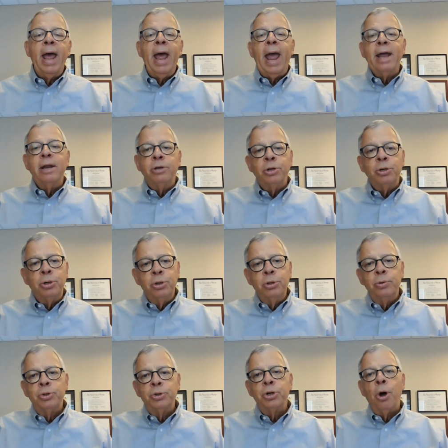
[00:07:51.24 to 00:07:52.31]
and to
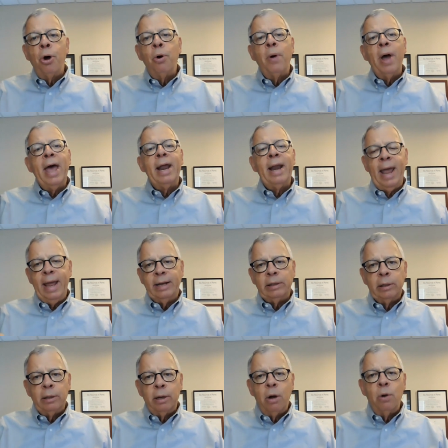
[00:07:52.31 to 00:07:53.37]
do so at a
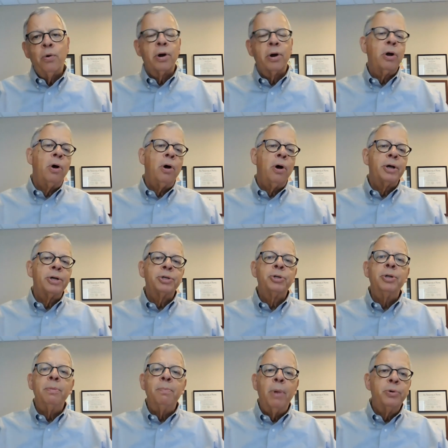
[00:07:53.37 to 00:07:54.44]
lower cost
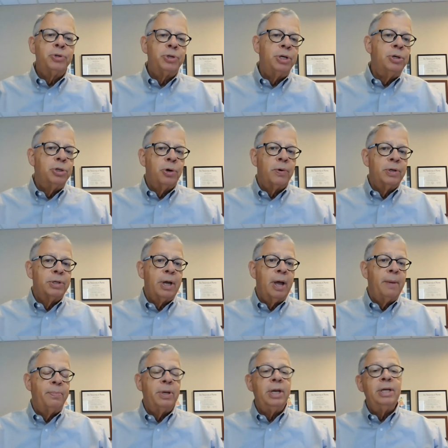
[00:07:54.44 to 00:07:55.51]
than most insurance
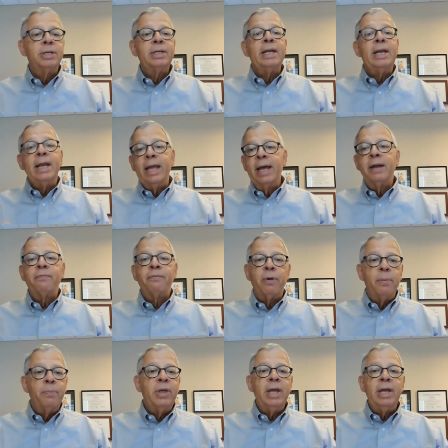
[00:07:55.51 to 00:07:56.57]
companies can get
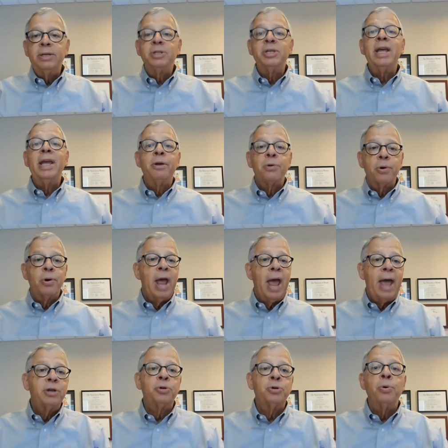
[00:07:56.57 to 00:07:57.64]
from these
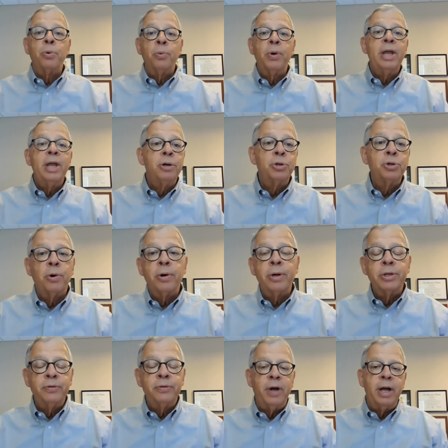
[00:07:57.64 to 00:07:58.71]
international
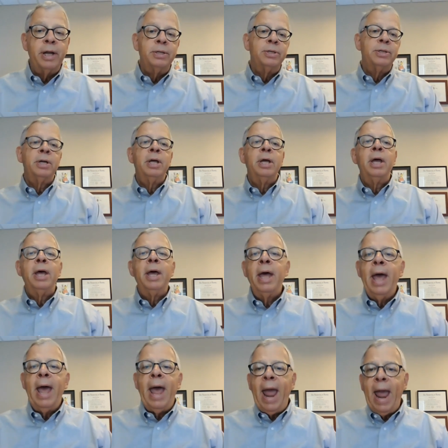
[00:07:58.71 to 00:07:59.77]
reinsurance funds.
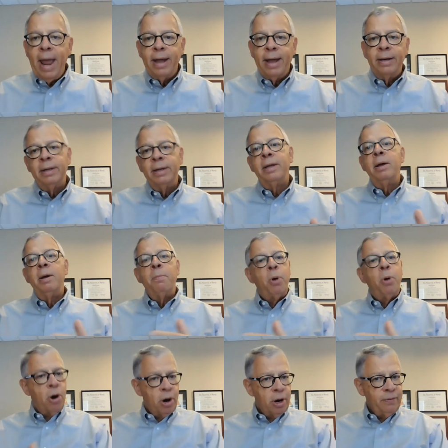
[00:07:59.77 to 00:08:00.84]
And
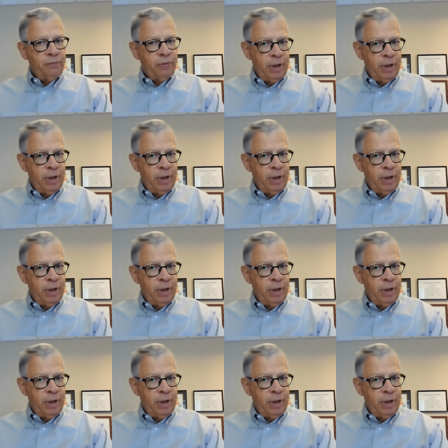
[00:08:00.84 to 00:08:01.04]
part of